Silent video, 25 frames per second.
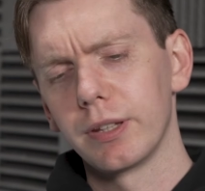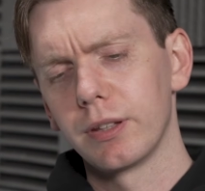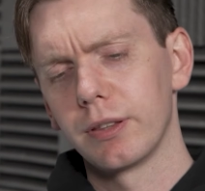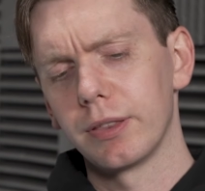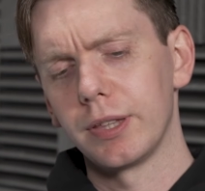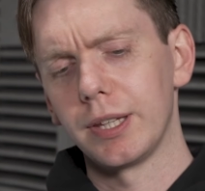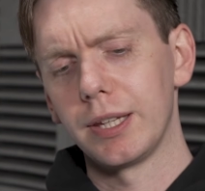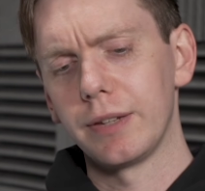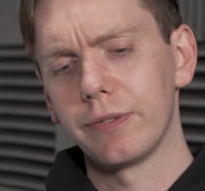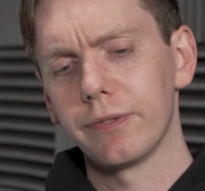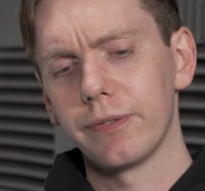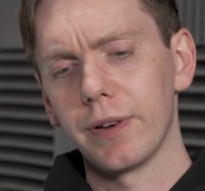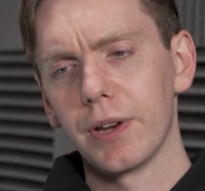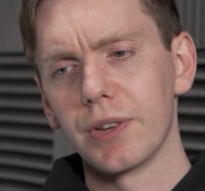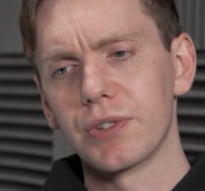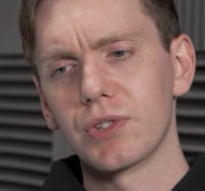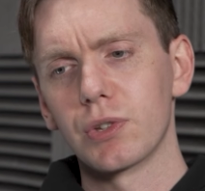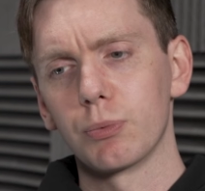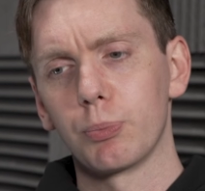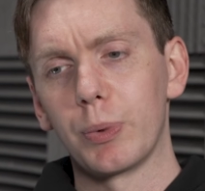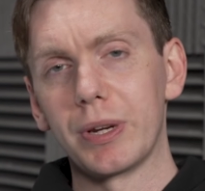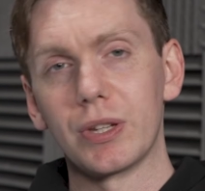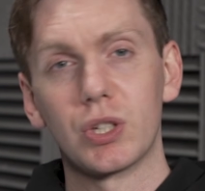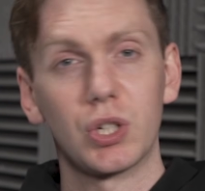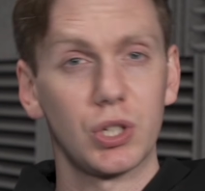The first
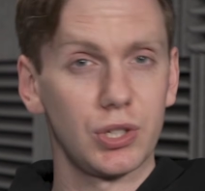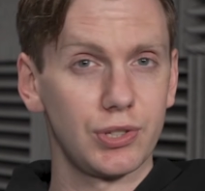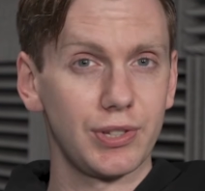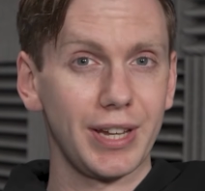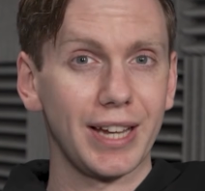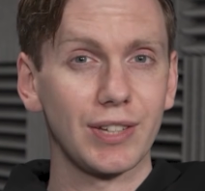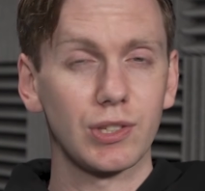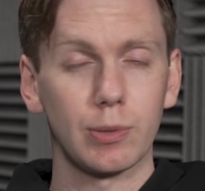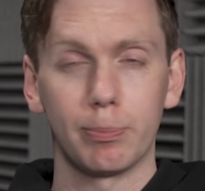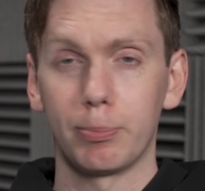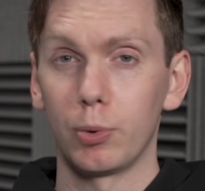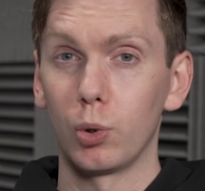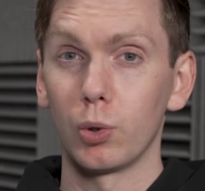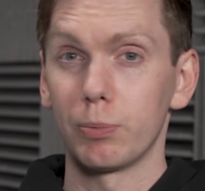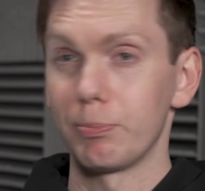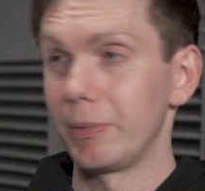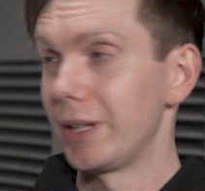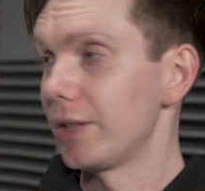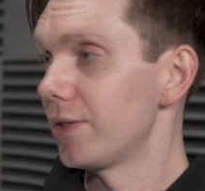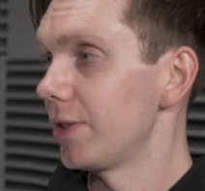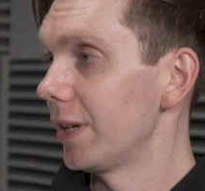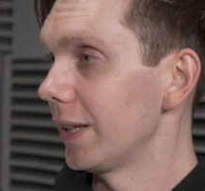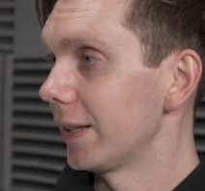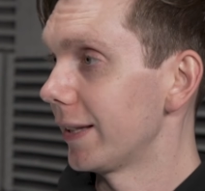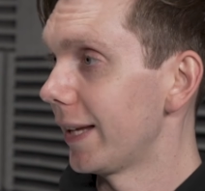of which is at a board
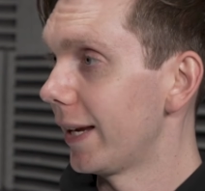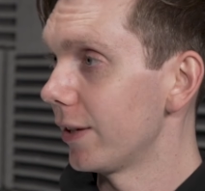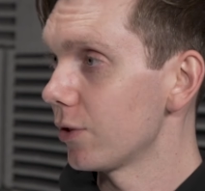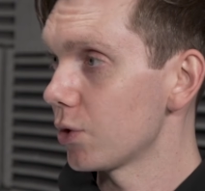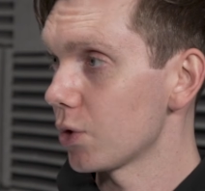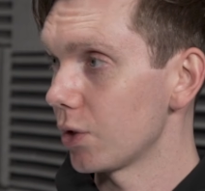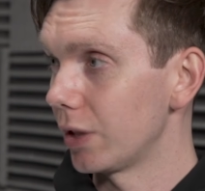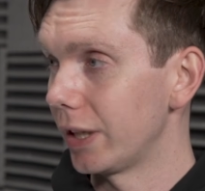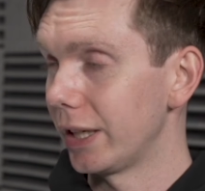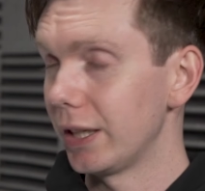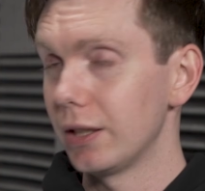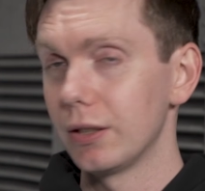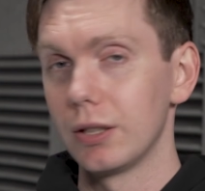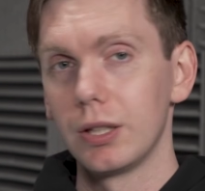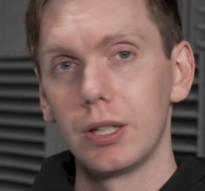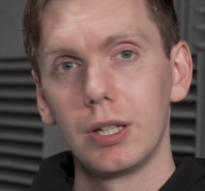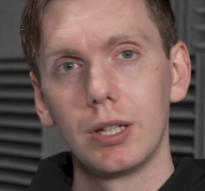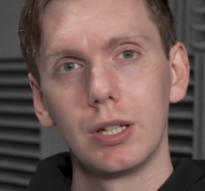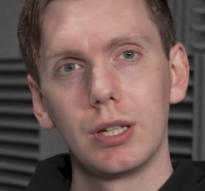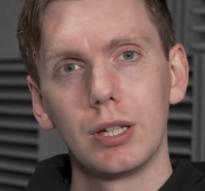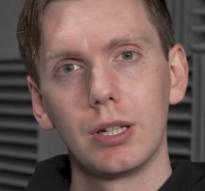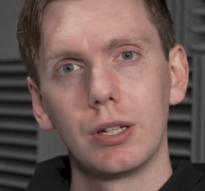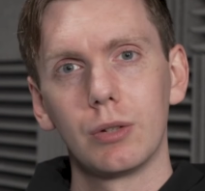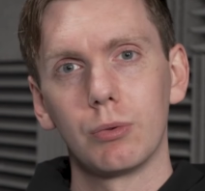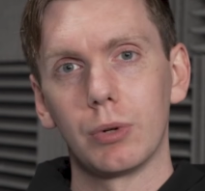meeting, naturally,
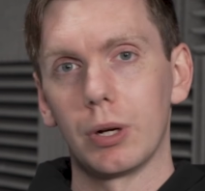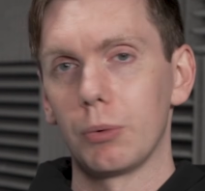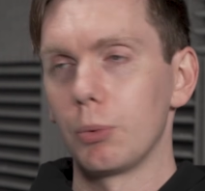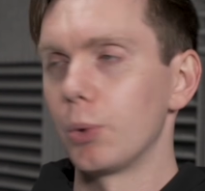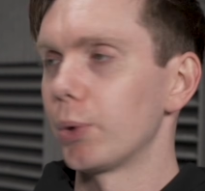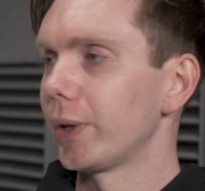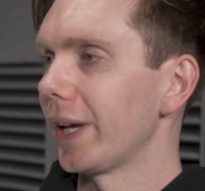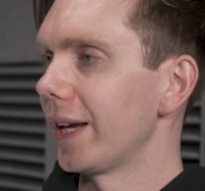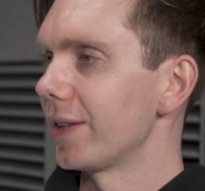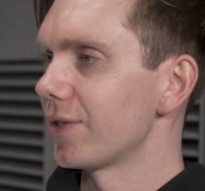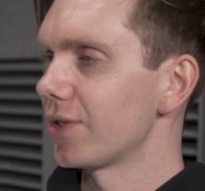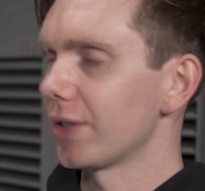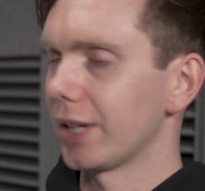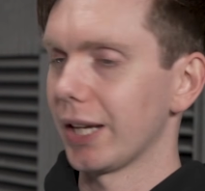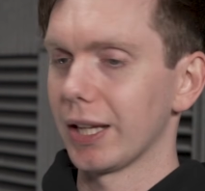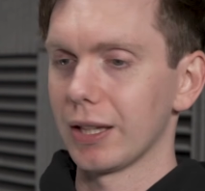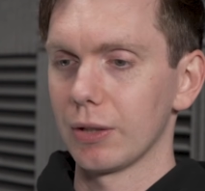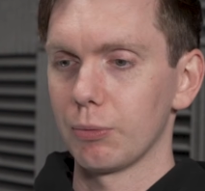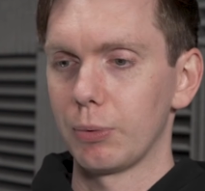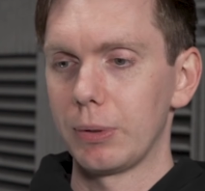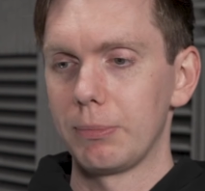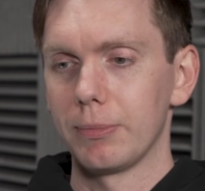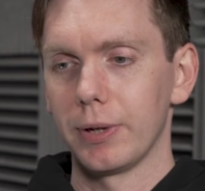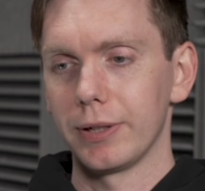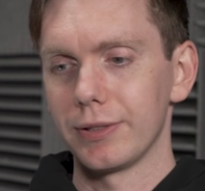where we'll get together,
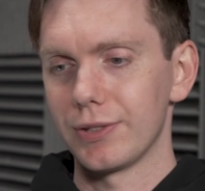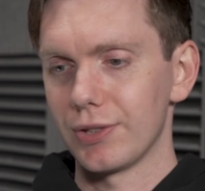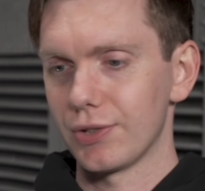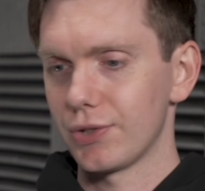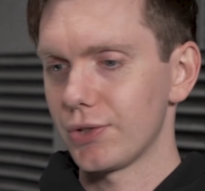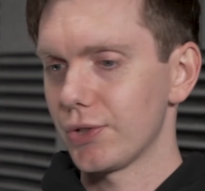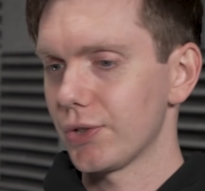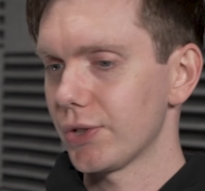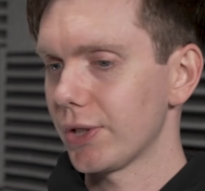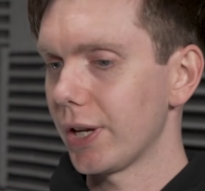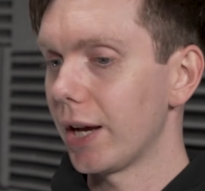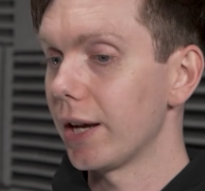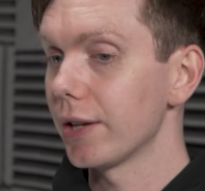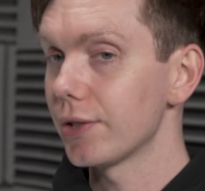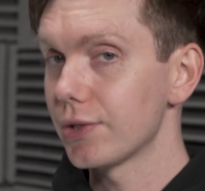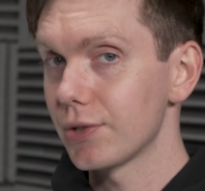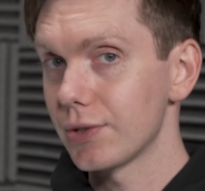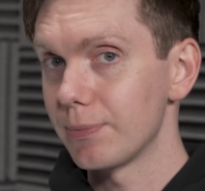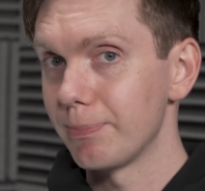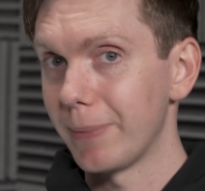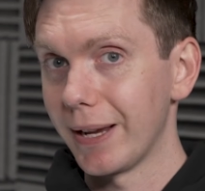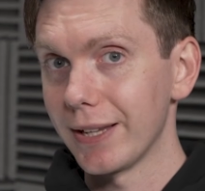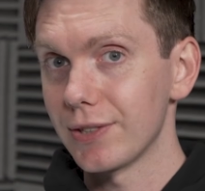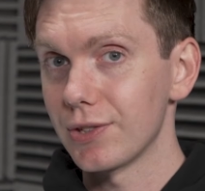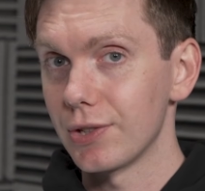we might
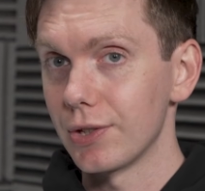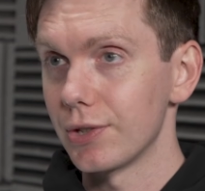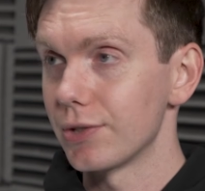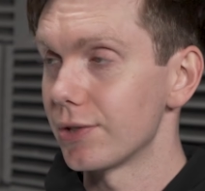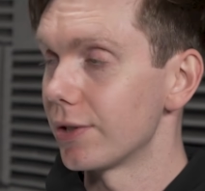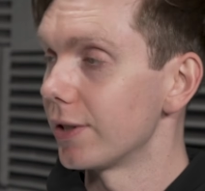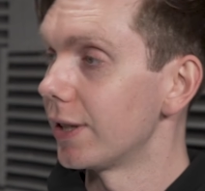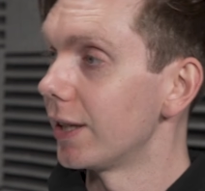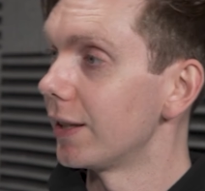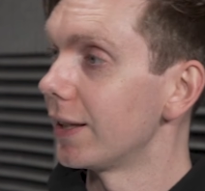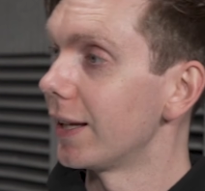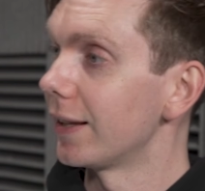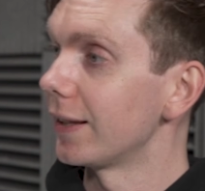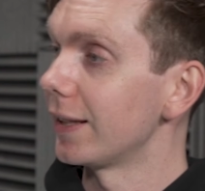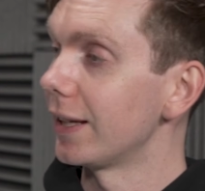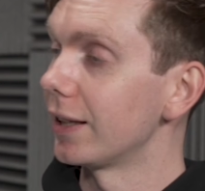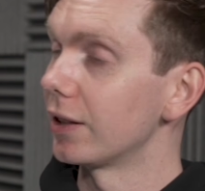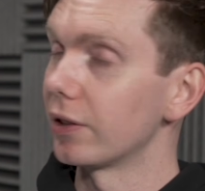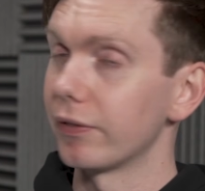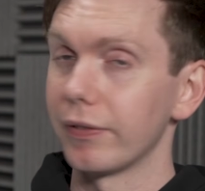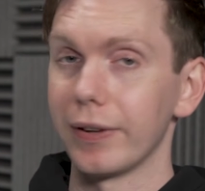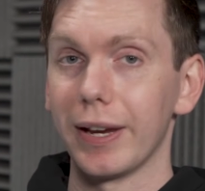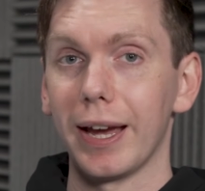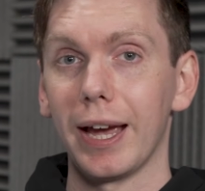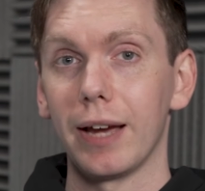discuss matters, and then at the
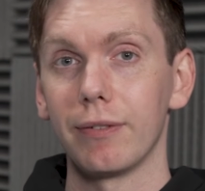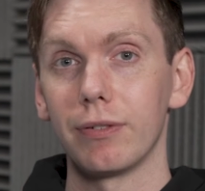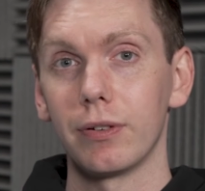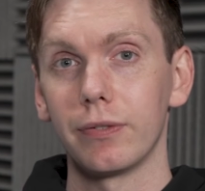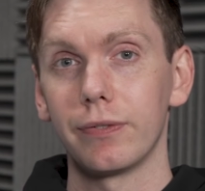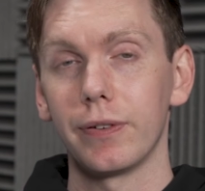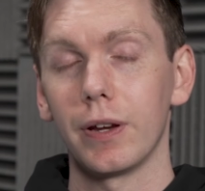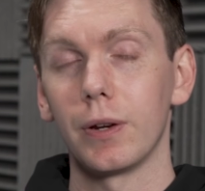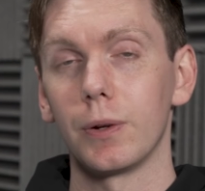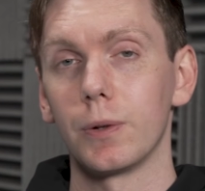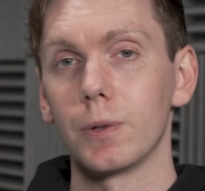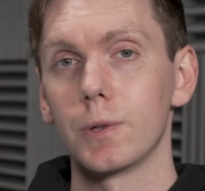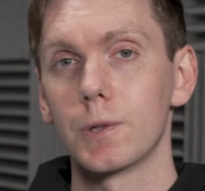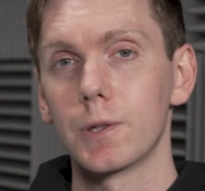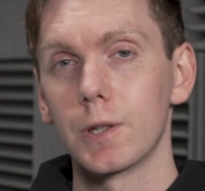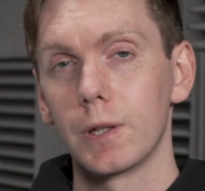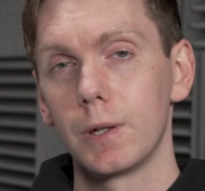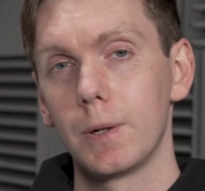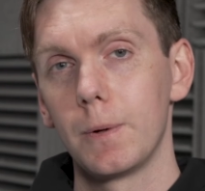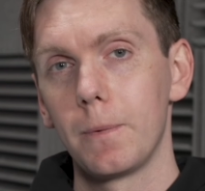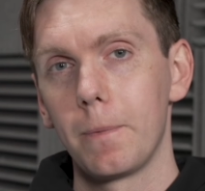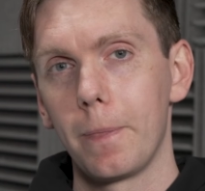end of it have a vote.